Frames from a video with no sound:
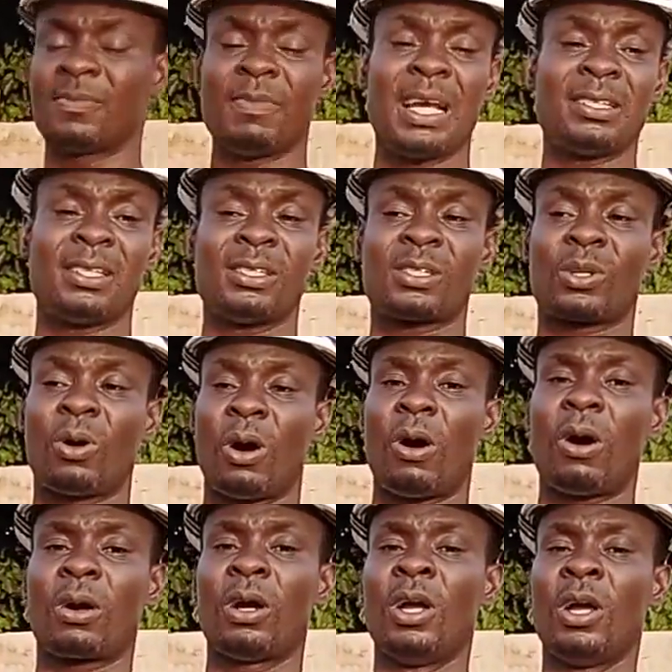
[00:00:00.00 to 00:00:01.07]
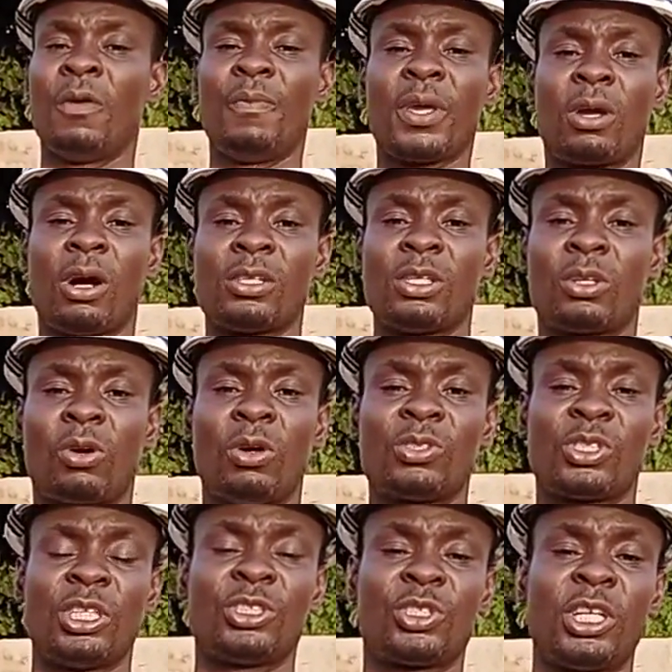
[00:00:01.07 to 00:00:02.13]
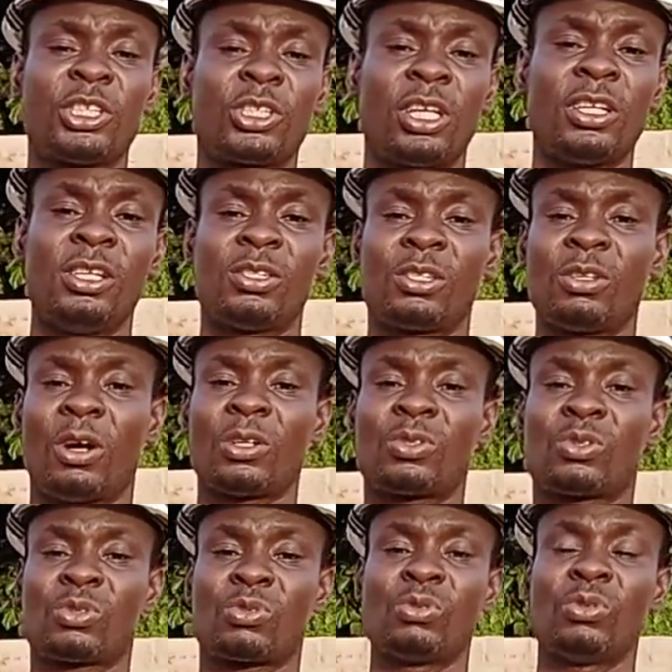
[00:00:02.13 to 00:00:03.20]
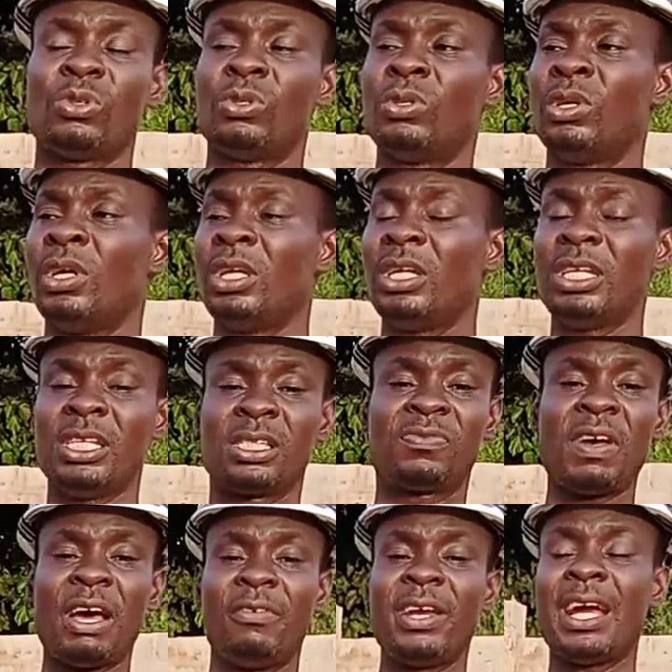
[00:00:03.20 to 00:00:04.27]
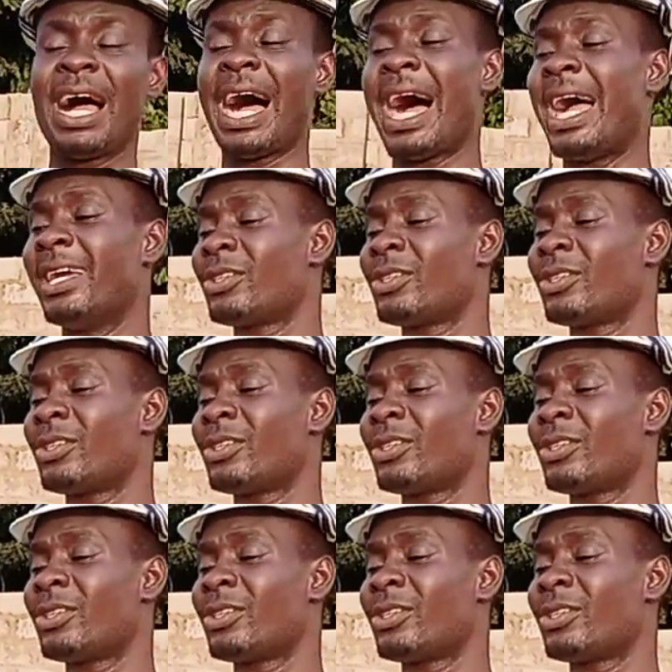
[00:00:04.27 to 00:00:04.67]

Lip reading: cement is strong because the concentration is not too is very high.